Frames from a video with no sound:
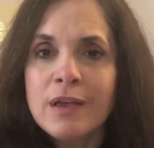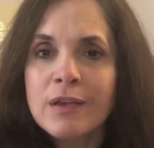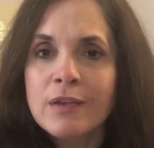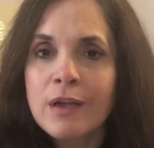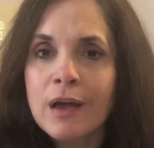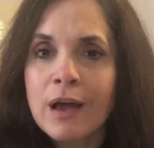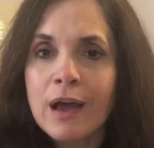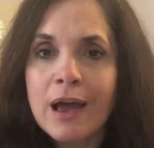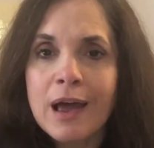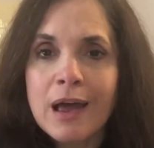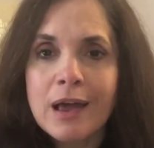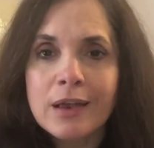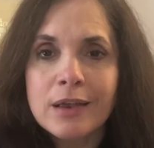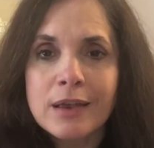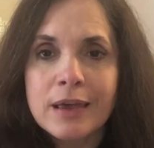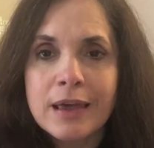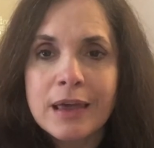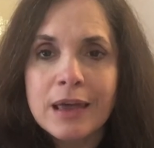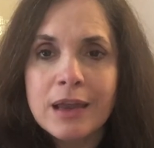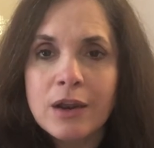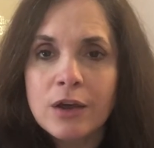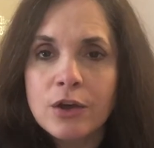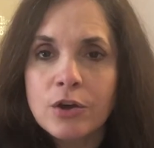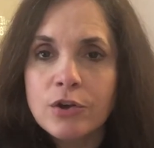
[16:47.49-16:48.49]
and
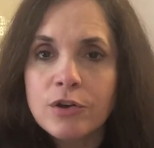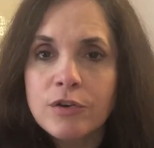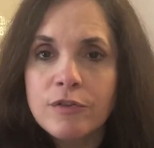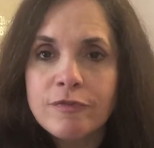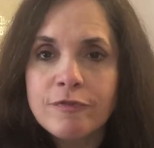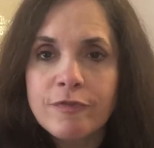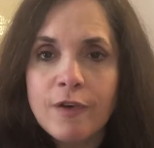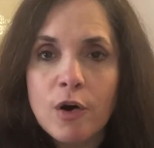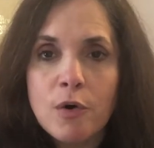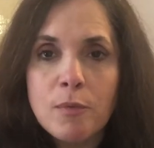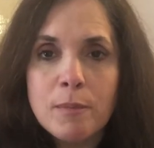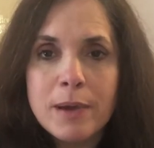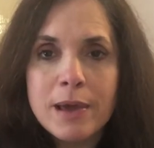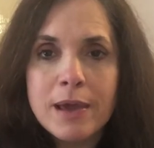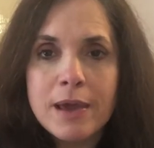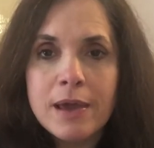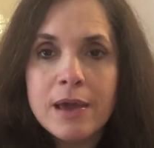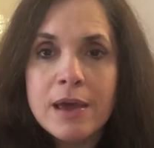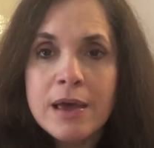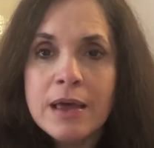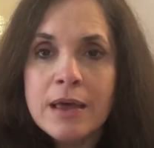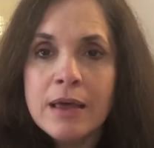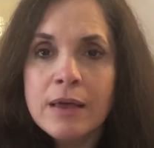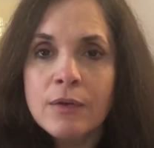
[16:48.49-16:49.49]
get a good
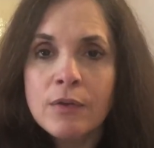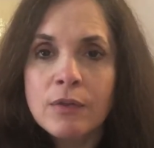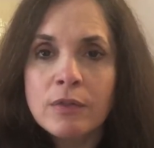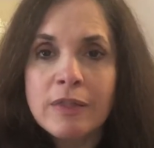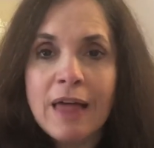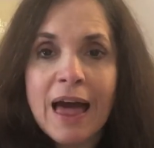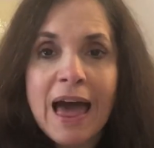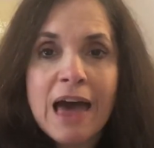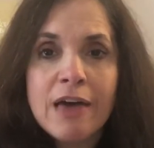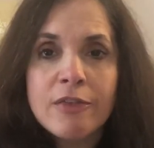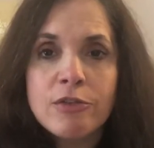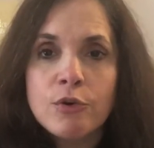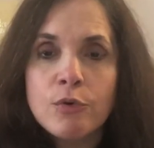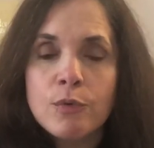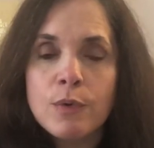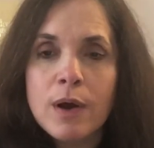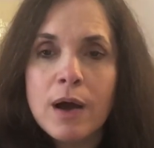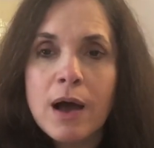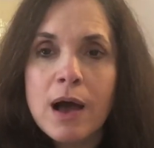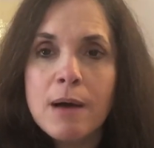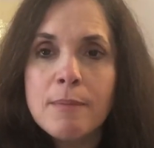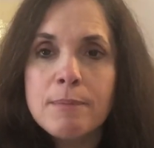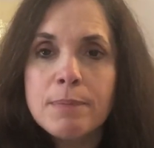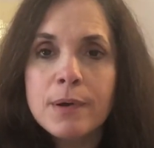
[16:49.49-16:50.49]
foamy lather
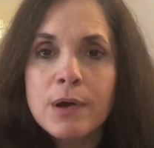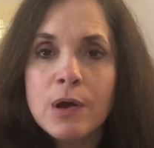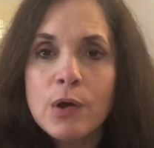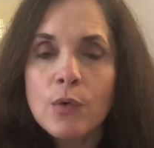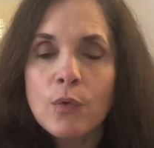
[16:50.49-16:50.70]
up.